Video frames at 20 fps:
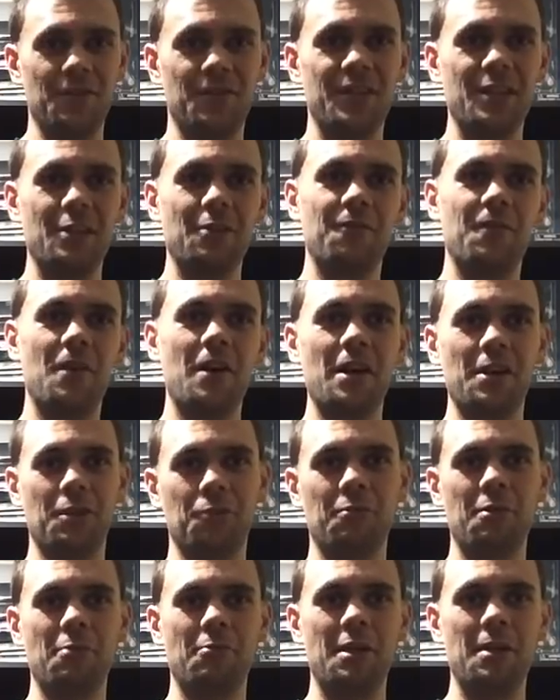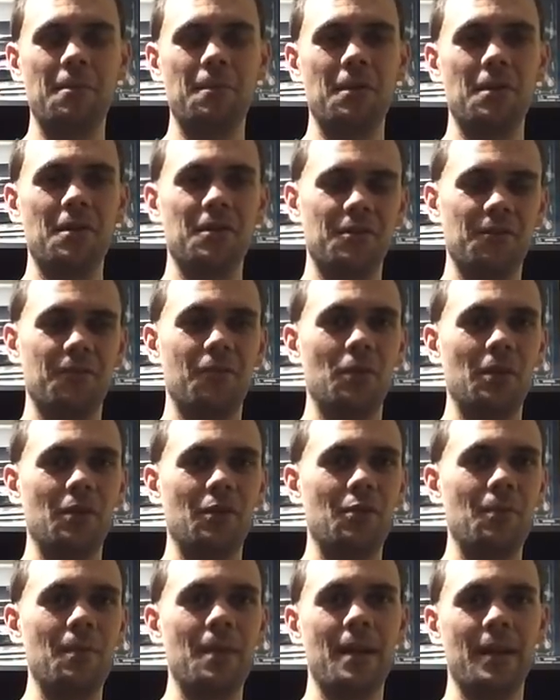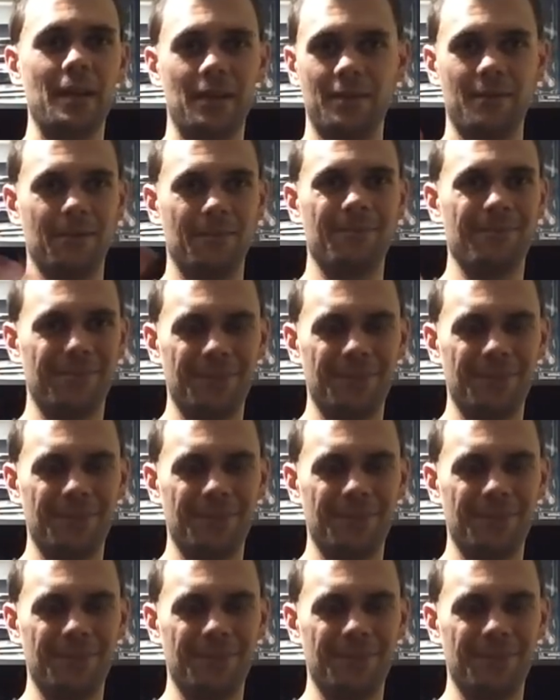on single fire, 3-round burst, or fully automatic.